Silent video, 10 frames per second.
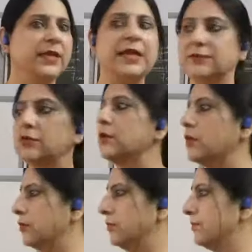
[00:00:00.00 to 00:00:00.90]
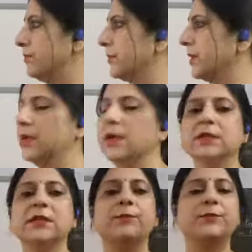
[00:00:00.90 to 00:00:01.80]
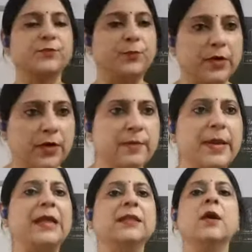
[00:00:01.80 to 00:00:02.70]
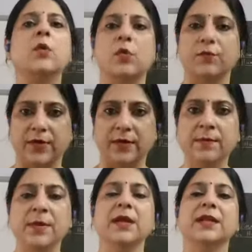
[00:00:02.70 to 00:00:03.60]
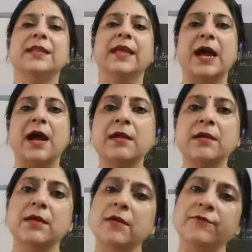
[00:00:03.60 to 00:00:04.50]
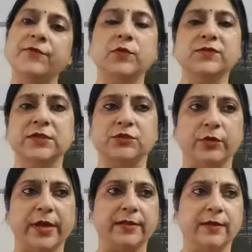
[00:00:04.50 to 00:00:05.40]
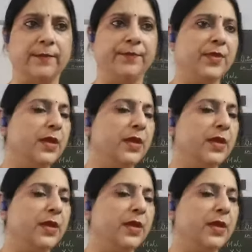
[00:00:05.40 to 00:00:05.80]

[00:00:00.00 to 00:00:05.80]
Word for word: Yes or no? The sperm and the ovum, they are fusing together.